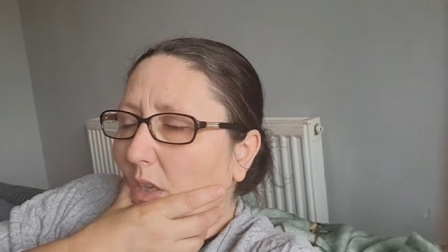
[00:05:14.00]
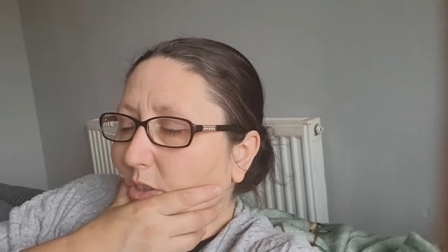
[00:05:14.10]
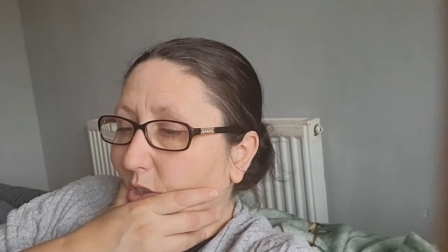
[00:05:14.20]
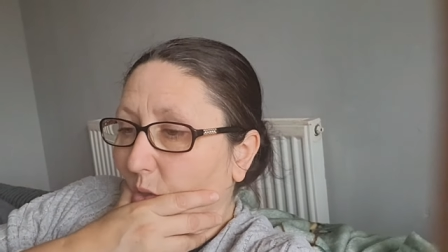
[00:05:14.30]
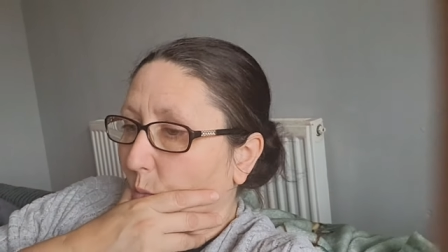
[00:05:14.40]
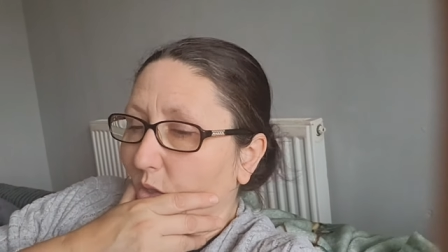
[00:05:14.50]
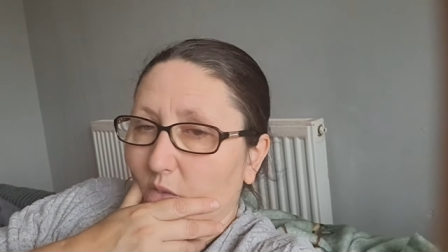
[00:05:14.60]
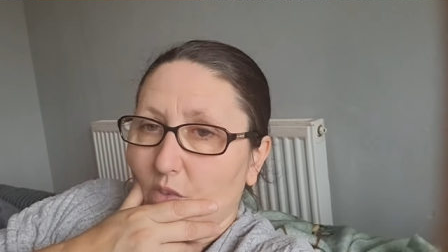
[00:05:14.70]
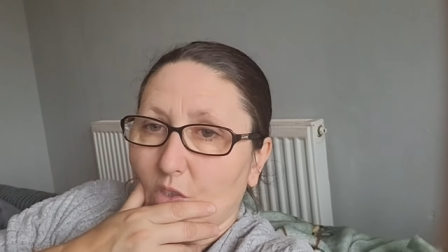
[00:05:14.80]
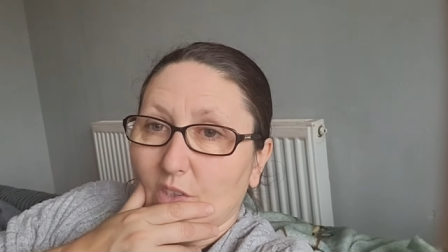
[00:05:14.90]
so I won't
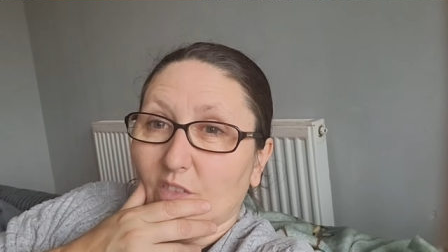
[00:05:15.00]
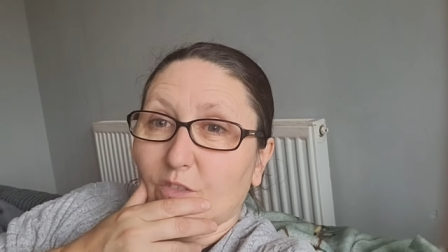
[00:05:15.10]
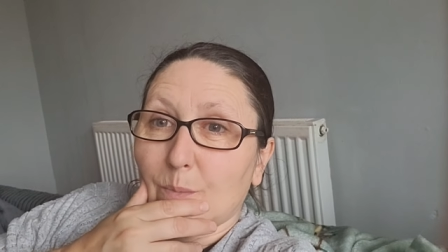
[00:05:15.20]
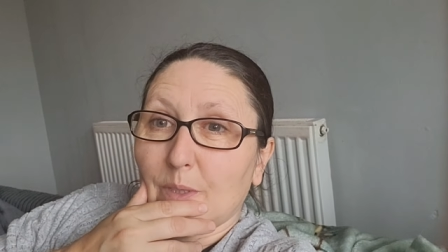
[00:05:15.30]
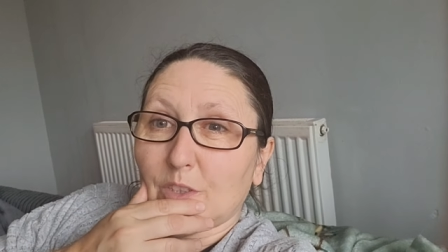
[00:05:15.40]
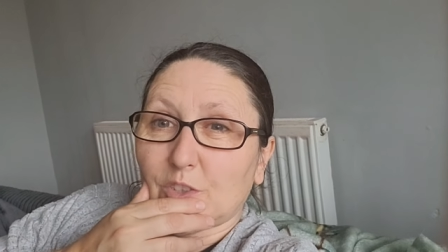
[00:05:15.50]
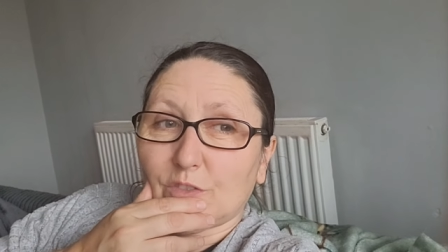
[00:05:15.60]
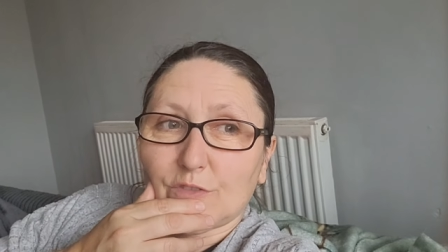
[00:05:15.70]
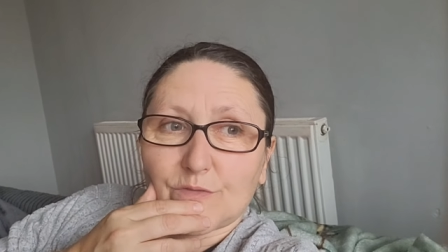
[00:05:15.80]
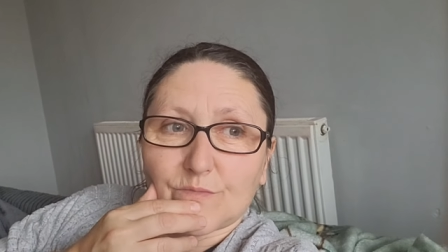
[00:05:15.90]
even know the
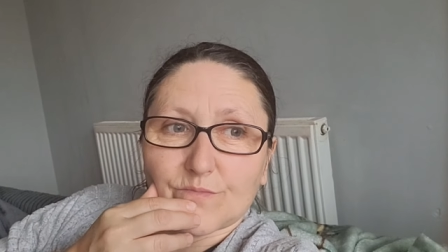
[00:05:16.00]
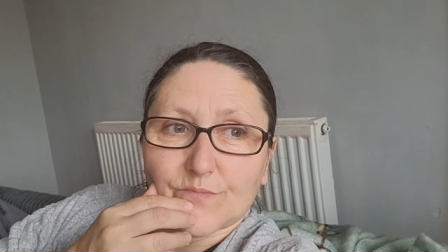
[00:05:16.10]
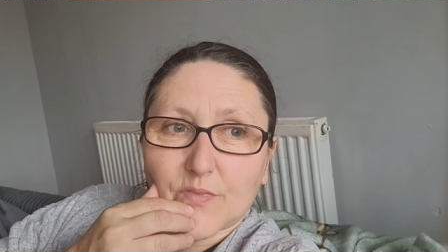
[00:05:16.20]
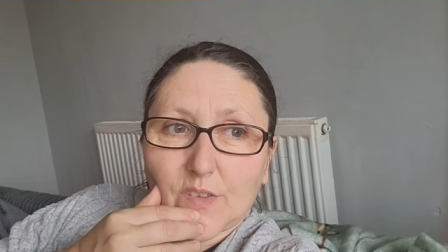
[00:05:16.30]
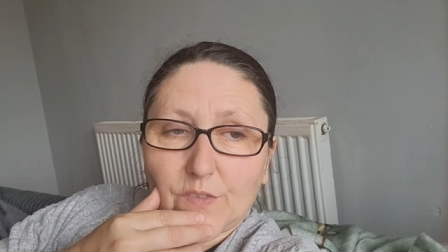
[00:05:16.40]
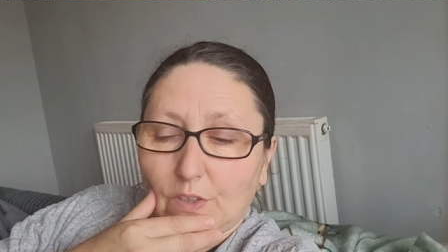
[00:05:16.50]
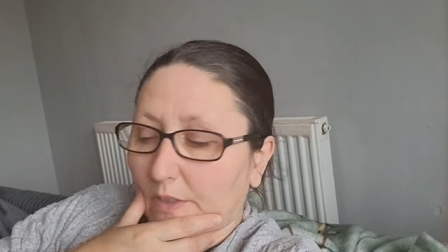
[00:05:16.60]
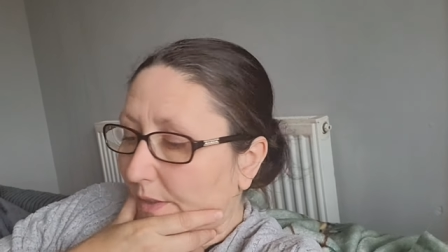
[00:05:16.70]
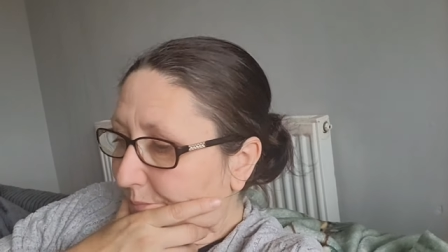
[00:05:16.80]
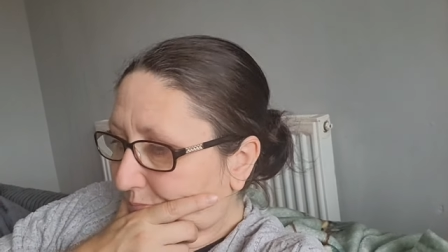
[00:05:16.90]
information for
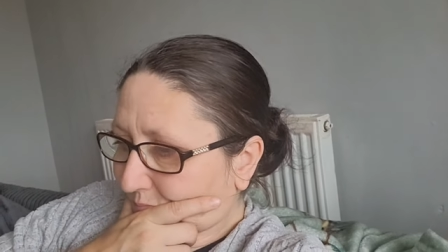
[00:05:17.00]
it.